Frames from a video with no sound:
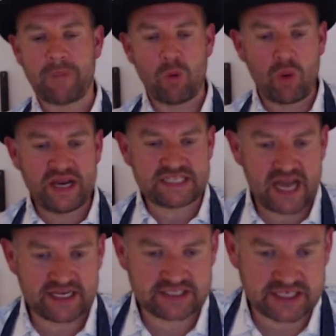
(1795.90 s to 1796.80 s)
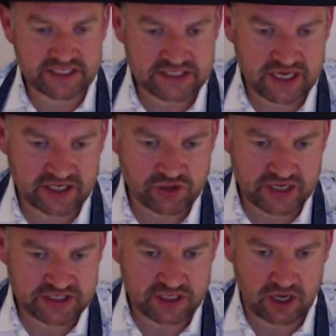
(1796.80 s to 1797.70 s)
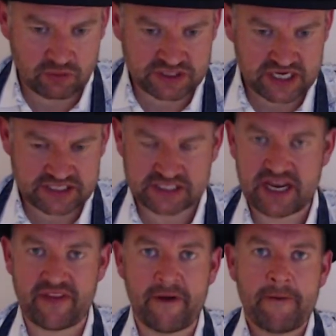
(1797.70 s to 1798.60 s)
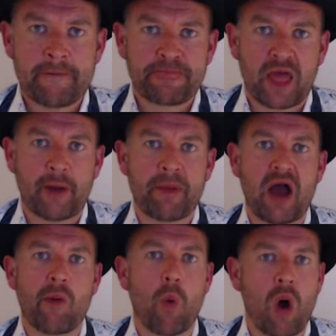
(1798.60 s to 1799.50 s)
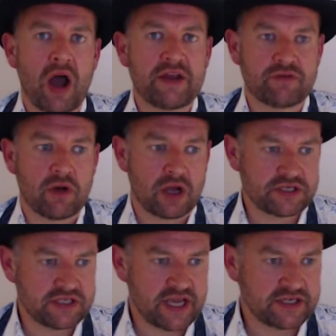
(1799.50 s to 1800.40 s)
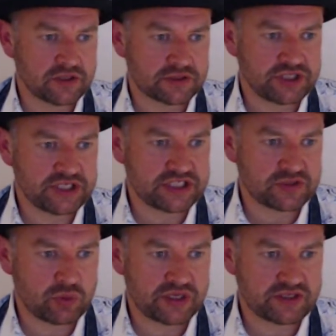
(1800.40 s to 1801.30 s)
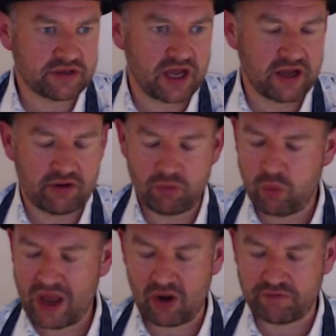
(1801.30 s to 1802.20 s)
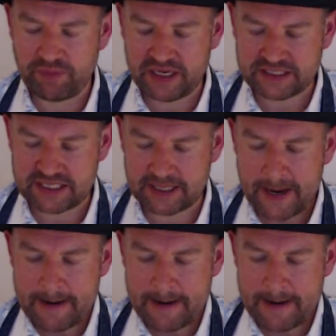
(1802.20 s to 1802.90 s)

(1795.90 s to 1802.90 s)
But we tasted, and Tracy and I were tasting together, a wide variety of the Gjetost cheeses, which are well off-piste here,